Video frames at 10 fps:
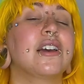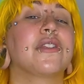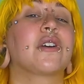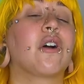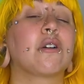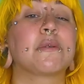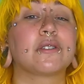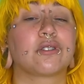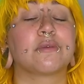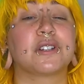there are
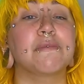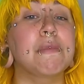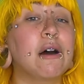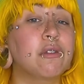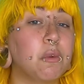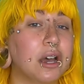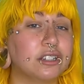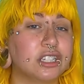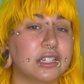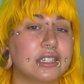prescription
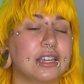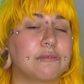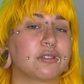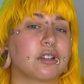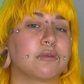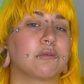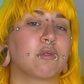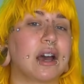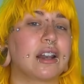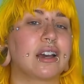mouthwashes and prescription
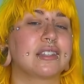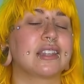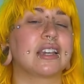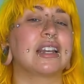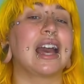products that can